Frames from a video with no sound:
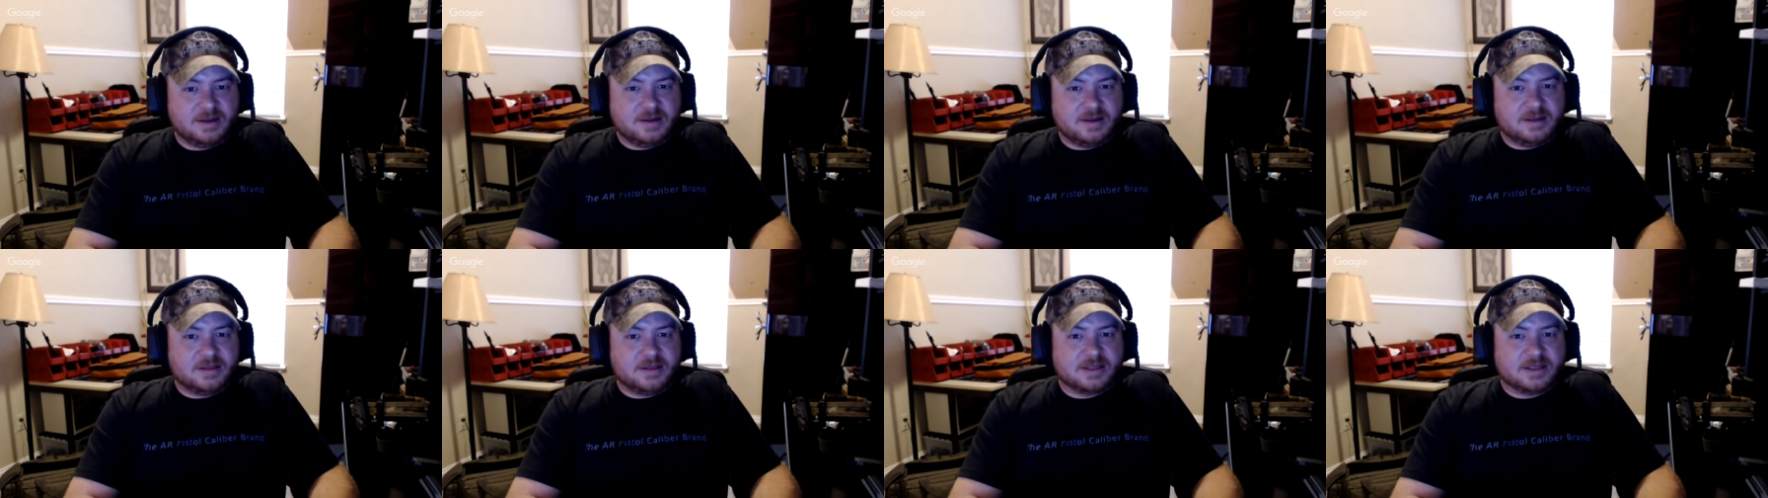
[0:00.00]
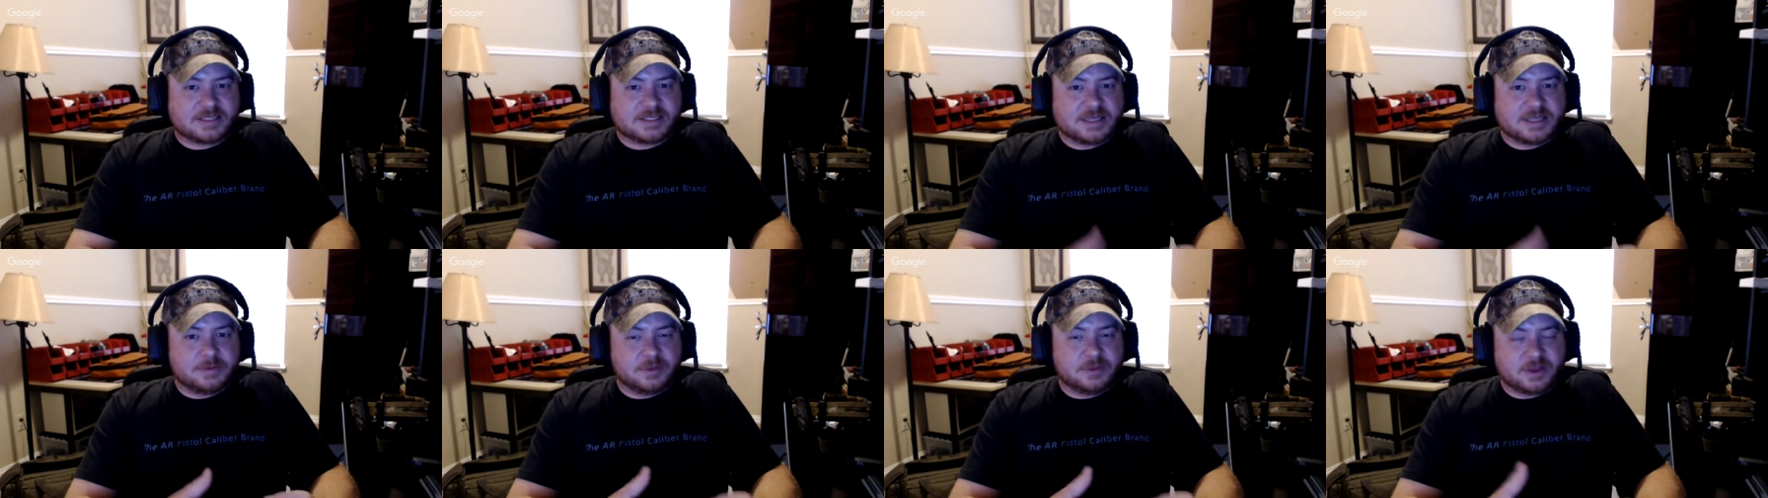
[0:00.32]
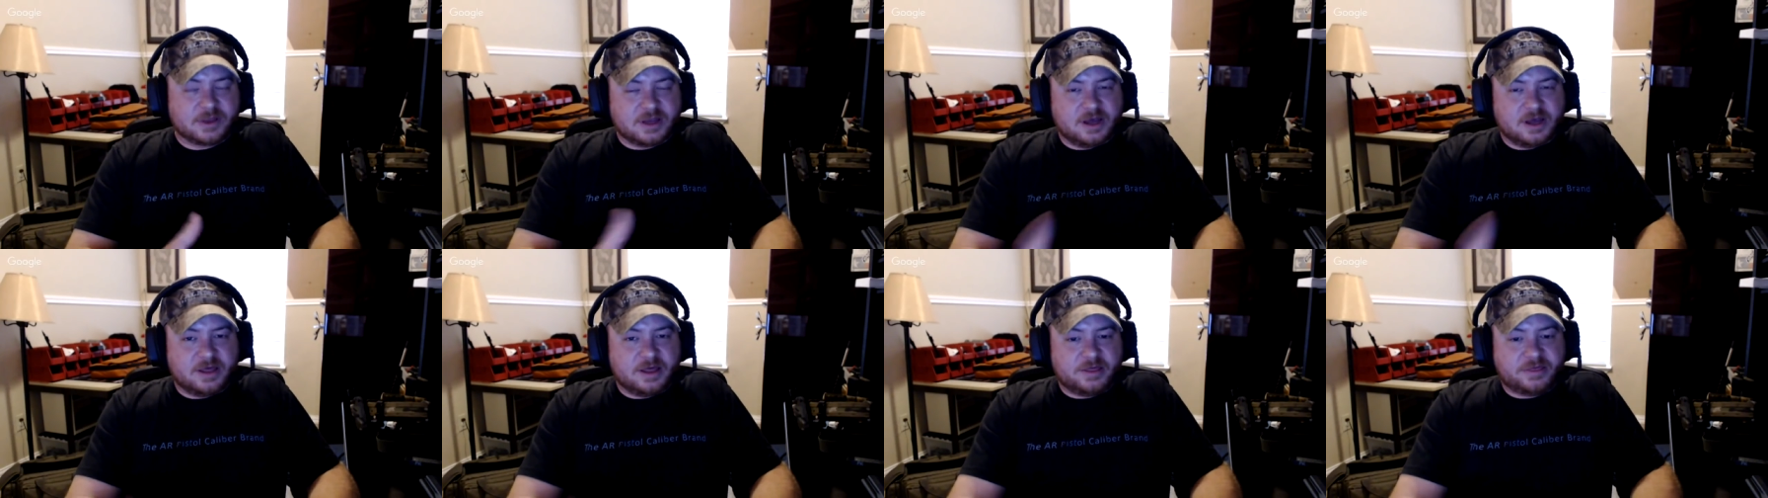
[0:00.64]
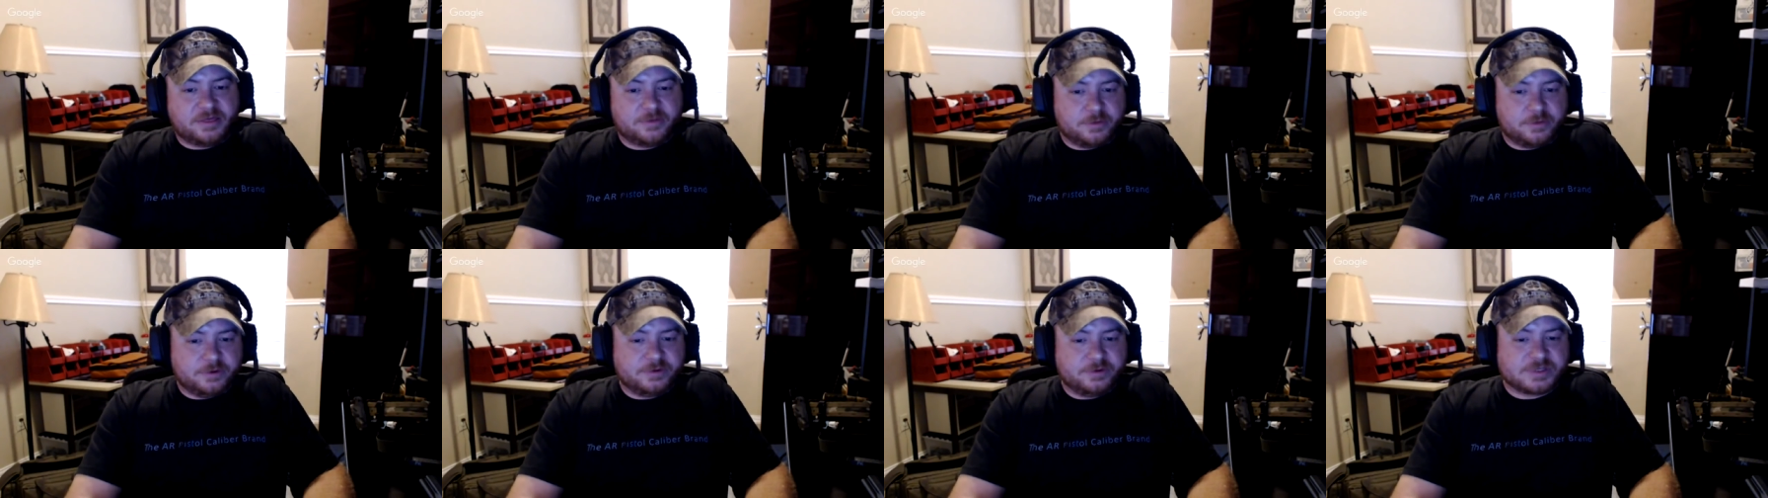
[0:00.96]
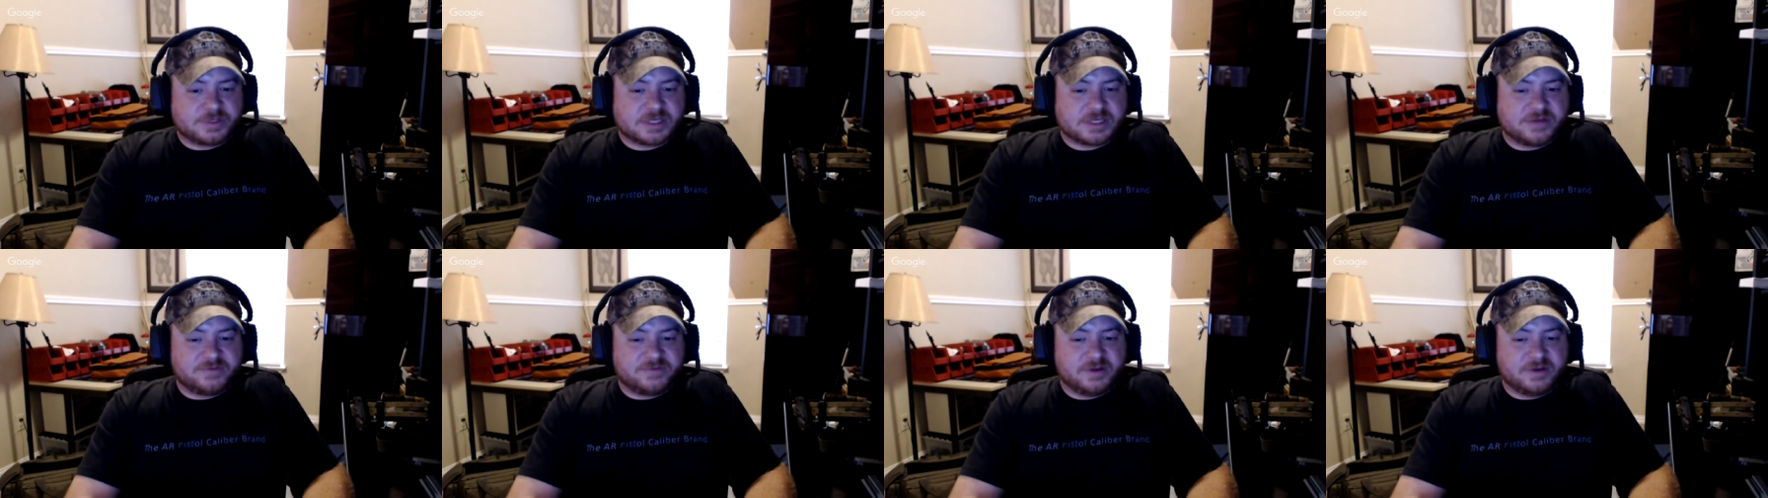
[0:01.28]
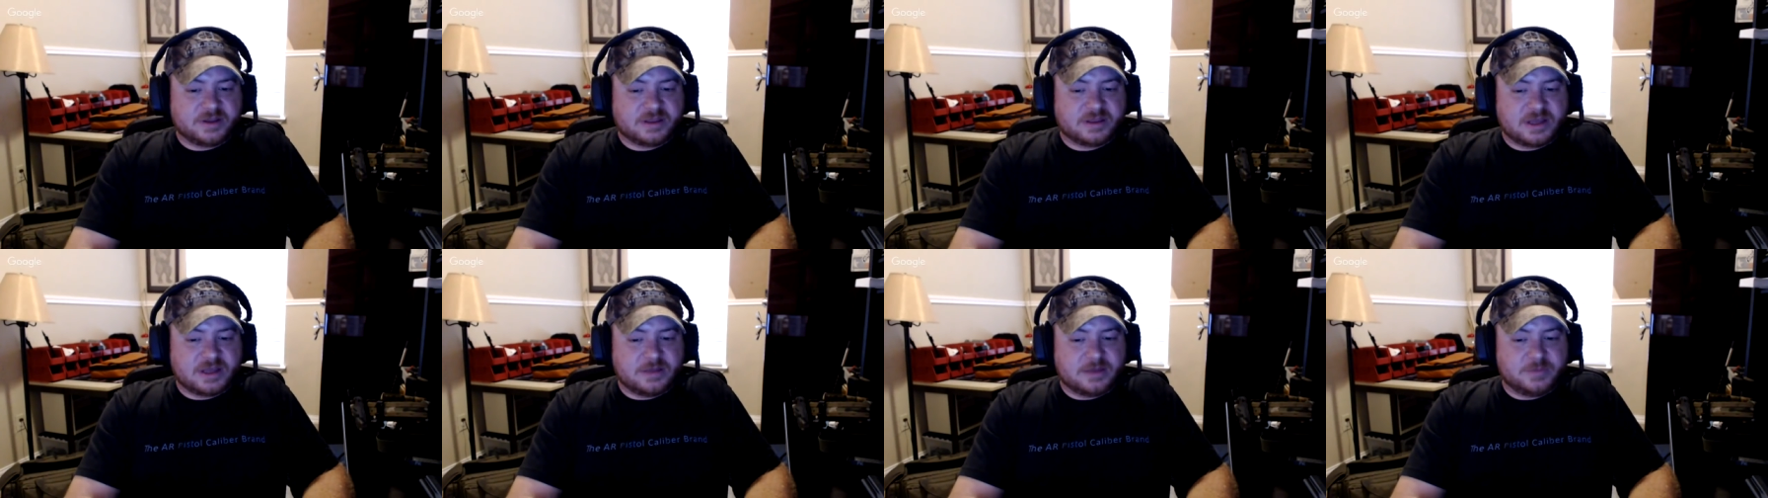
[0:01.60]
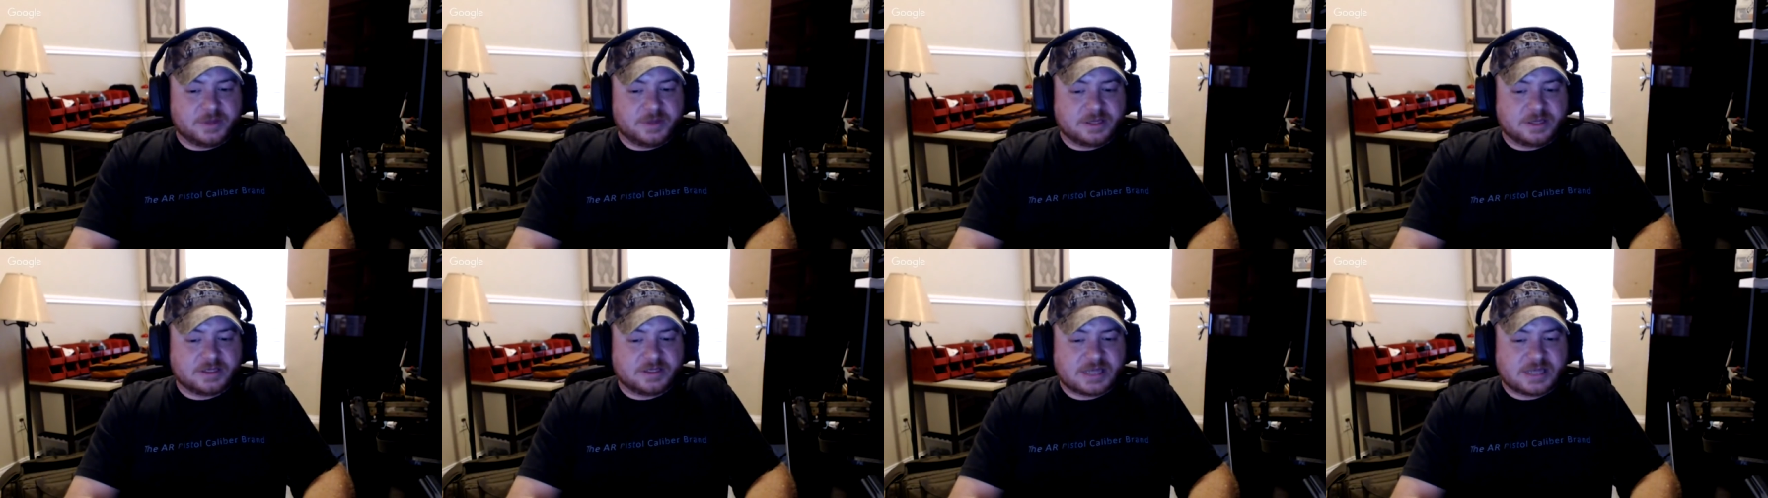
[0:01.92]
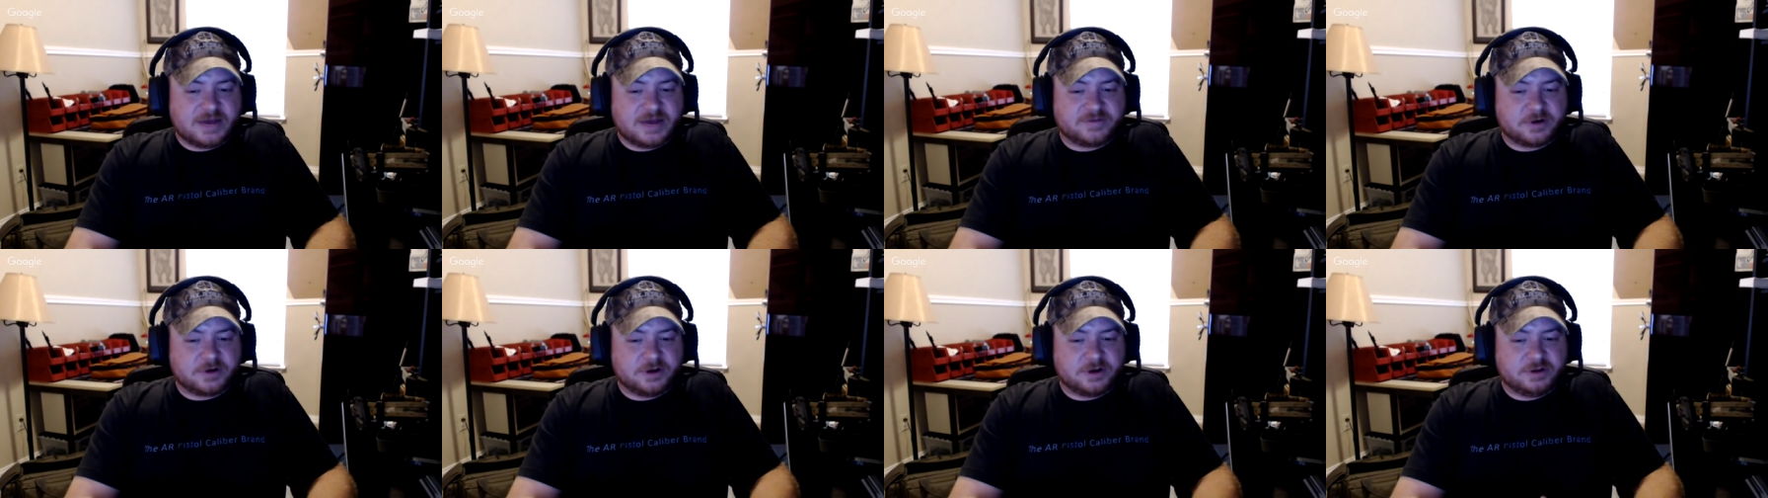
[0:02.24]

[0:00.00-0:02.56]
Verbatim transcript: that's able to cut through stuff like that because after